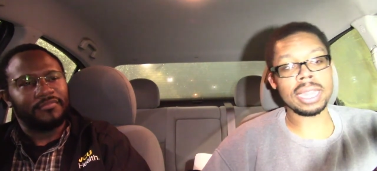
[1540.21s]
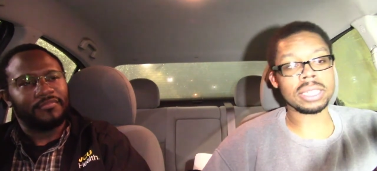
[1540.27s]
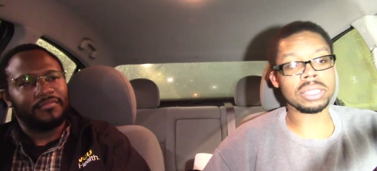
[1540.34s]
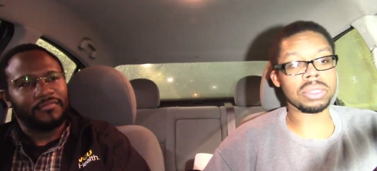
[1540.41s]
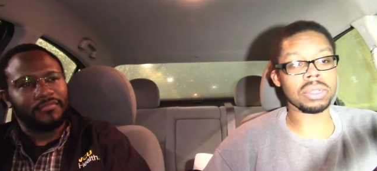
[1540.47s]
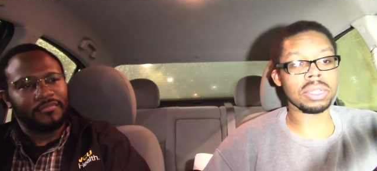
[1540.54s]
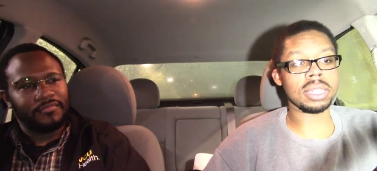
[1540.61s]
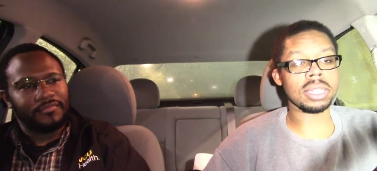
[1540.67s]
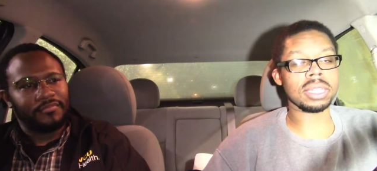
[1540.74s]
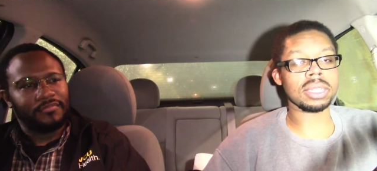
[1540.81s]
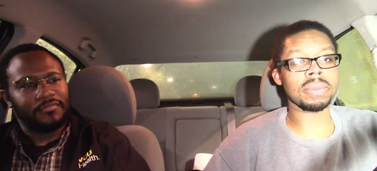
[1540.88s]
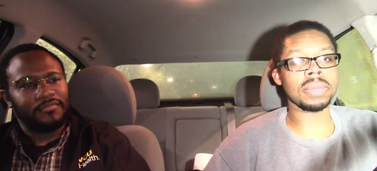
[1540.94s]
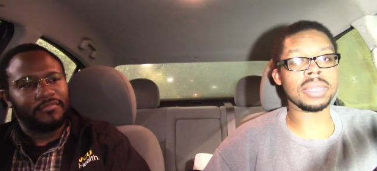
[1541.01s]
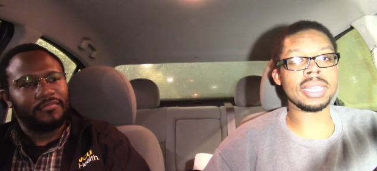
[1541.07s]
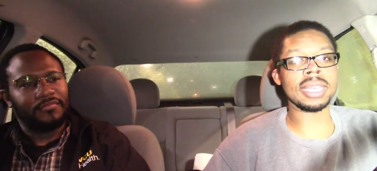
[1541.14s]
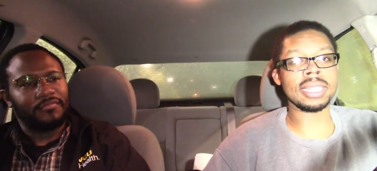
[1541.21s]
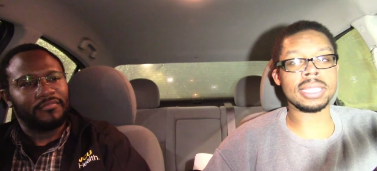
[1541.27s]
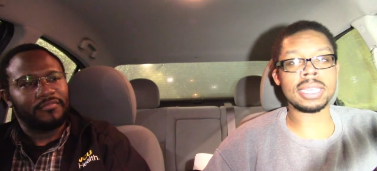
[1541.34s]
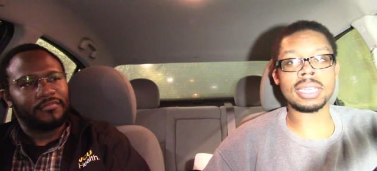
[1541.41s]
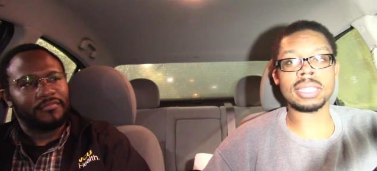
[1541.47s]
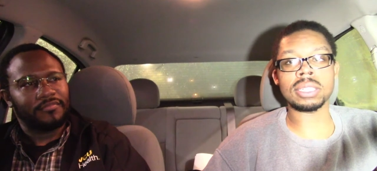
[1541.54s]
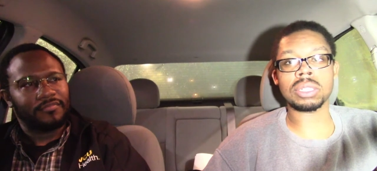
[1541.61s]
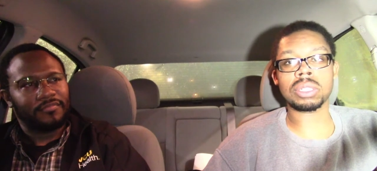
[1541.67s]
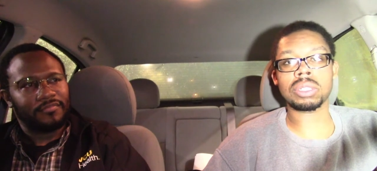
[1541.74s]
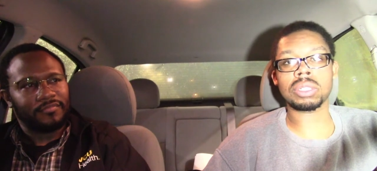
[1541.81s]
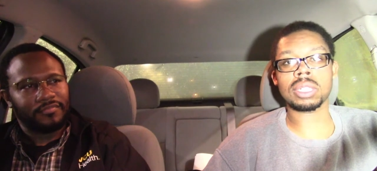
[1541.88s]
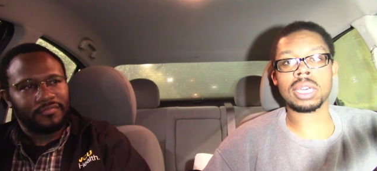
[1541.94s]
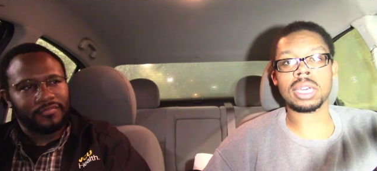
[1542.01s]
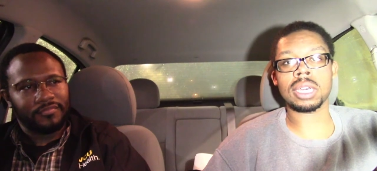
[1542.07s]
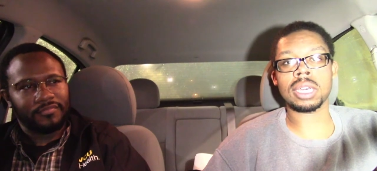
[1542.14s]
Speaker 1: enjoyed it, but it does
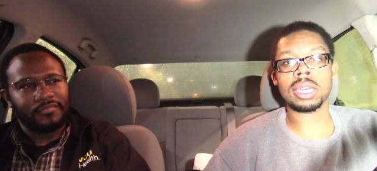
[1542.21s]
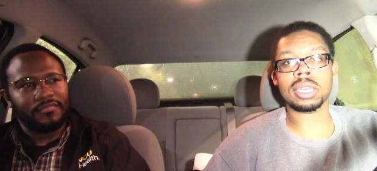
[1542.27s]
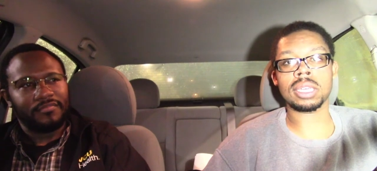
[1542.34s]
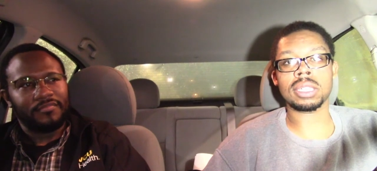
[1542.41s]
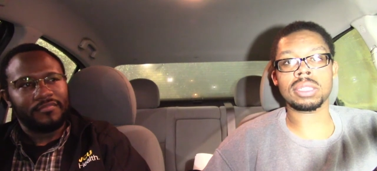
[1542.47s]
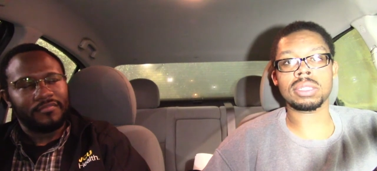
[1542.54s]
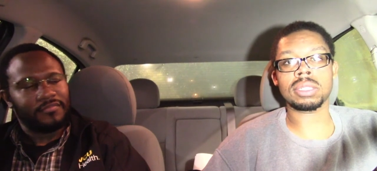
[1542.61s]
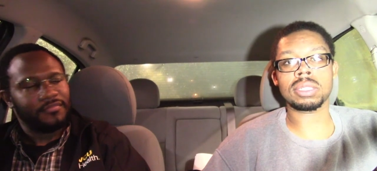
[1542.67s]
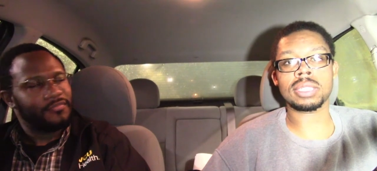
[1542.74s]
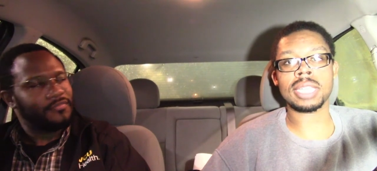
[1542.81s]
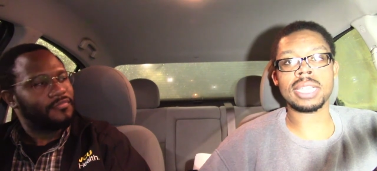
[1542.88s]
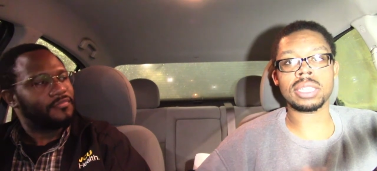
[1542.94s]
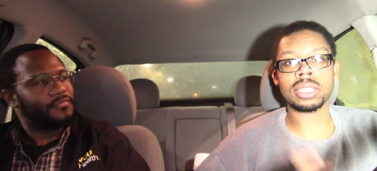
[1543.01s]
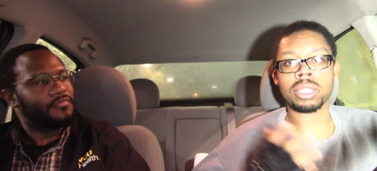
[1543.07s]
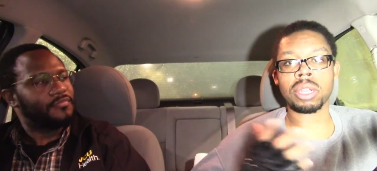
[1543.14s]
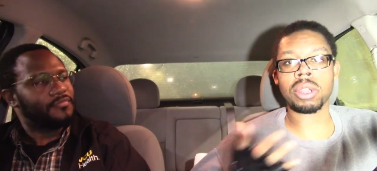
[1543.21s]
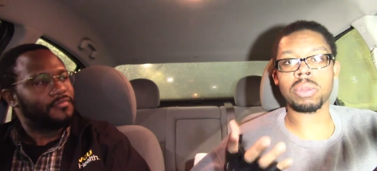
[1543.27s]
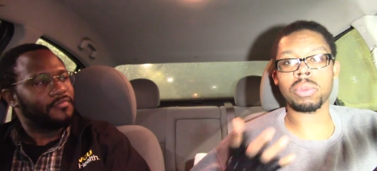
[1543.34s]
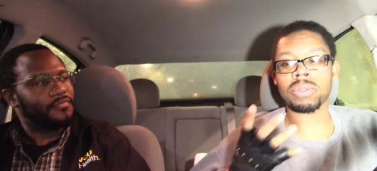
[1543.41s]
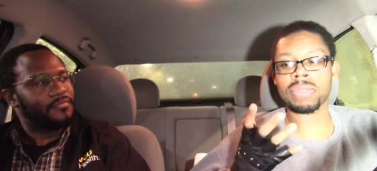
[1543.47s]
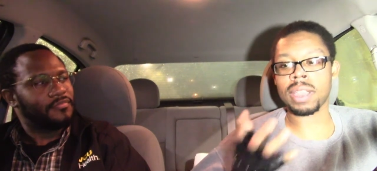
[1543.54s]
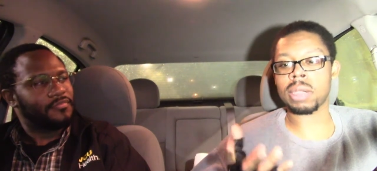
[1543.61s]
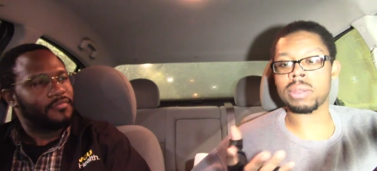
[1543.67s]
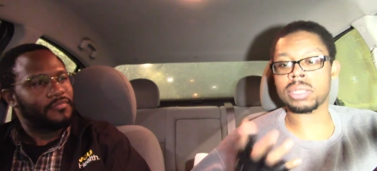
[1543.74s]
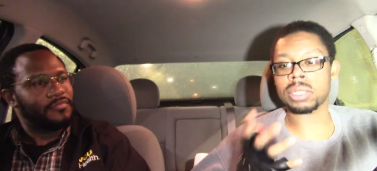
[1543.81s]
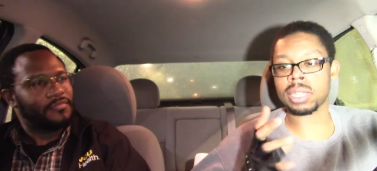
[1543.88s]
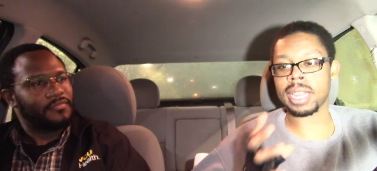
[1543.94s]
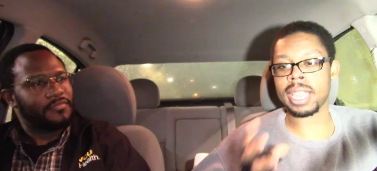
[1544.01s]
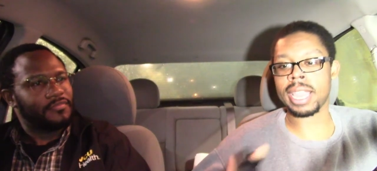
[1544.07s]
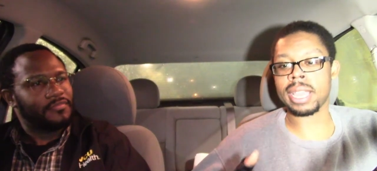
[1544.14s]
uh, take a turn with how it's
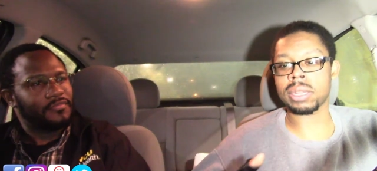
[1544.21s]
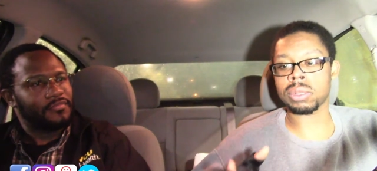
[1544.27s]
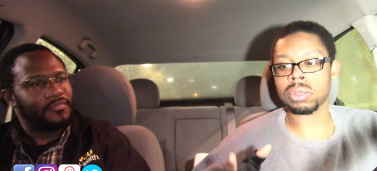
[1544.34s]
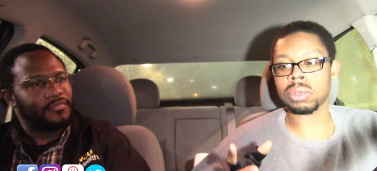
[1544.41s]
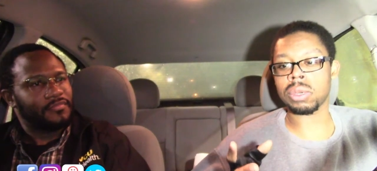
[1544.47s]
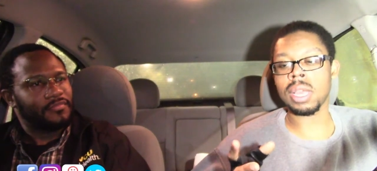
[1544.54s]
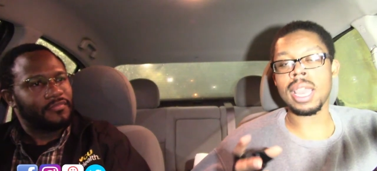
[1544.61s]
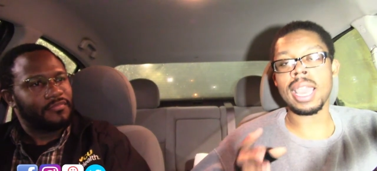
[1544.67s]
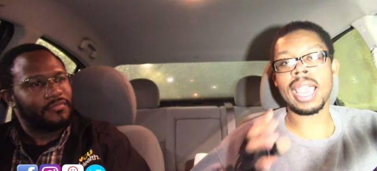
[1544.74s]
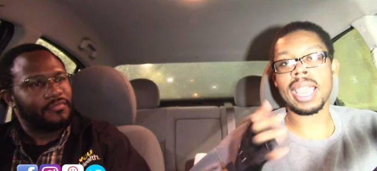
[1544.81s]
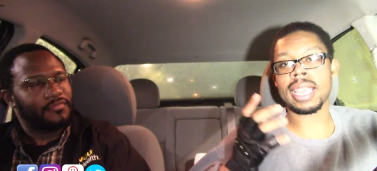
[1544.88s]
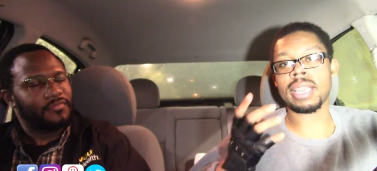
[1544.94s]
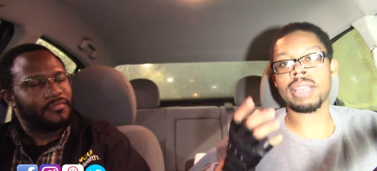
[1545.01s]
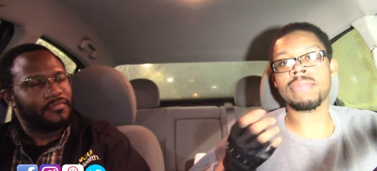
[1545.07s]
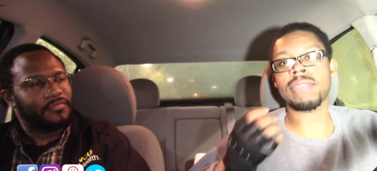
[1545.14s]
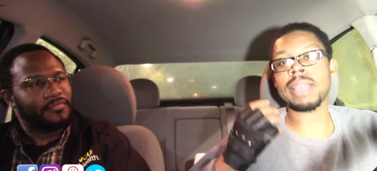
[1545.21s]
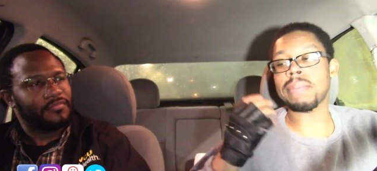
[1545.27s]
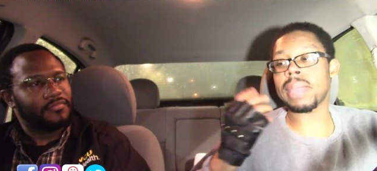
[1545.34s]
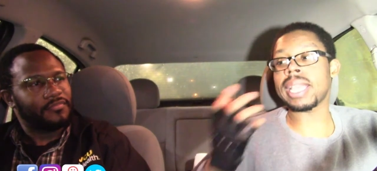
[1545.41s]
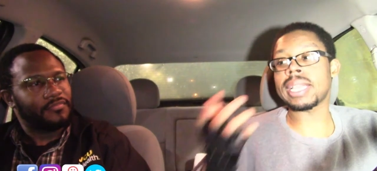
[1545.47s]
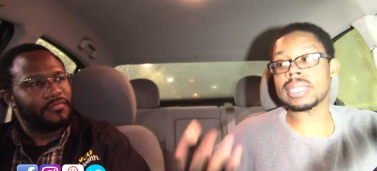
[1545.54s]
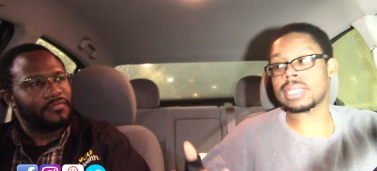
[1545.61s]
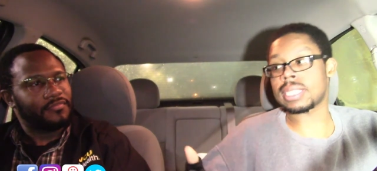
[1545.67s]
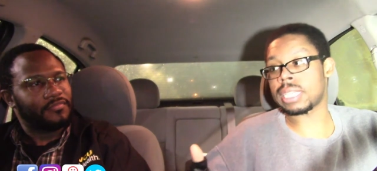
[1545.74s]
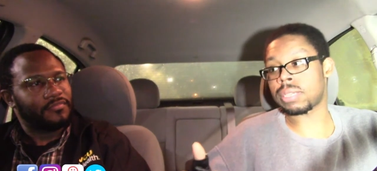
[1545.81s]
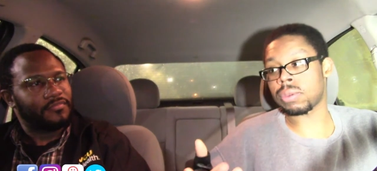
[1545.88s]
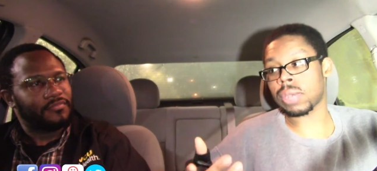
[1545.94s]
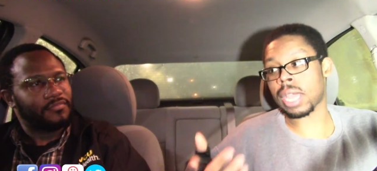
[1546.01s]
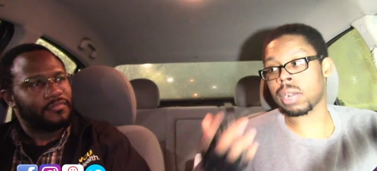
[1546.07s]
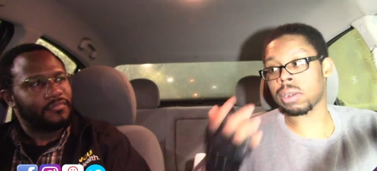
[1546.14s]
going to handle. If they make a
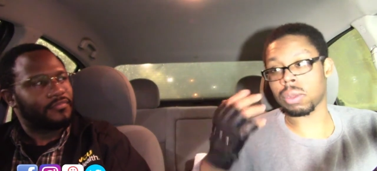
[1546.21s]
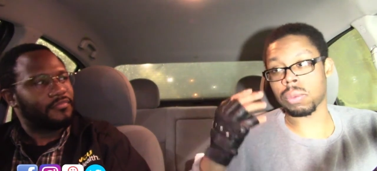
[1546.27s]
sequel, I don't know